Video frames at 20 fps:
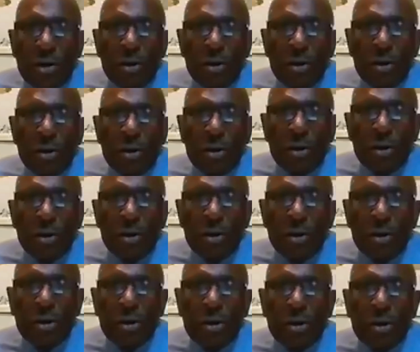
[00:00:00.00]
showed
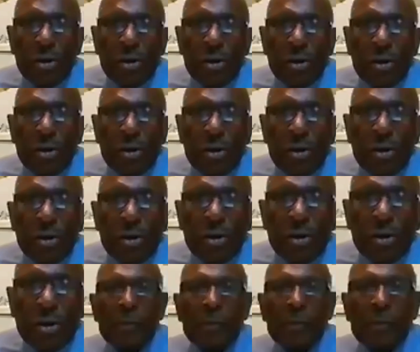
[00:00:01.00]
himself to Ahab,
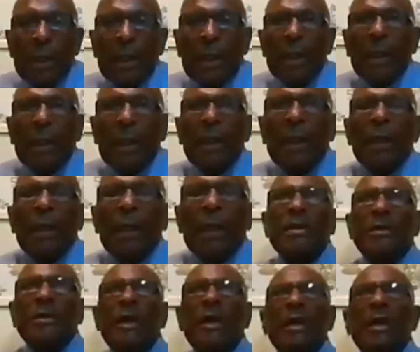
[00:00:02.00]

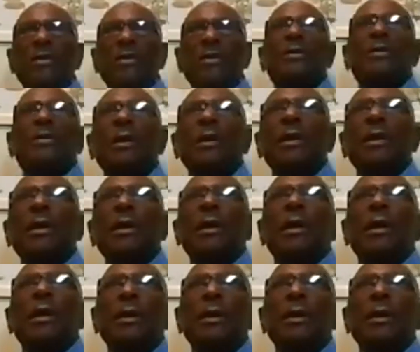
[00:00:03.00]
he said
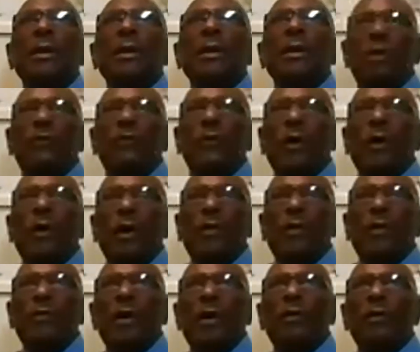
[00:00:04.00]
to the
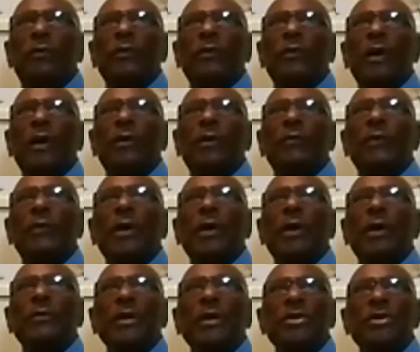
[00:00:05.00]
people
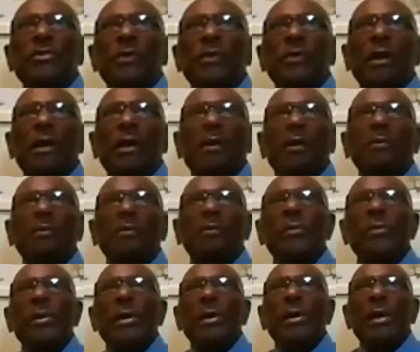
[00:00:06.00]
of, of, of, of,
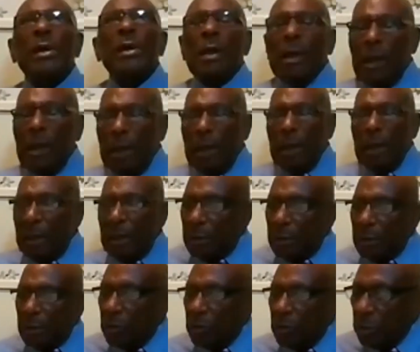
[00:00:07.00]
Israel,
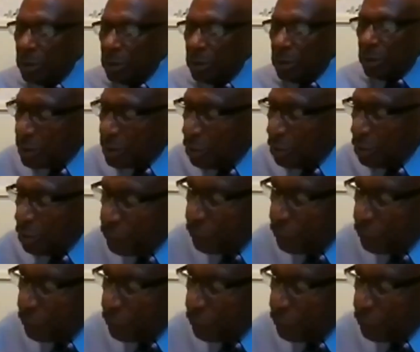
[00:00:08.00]
go to,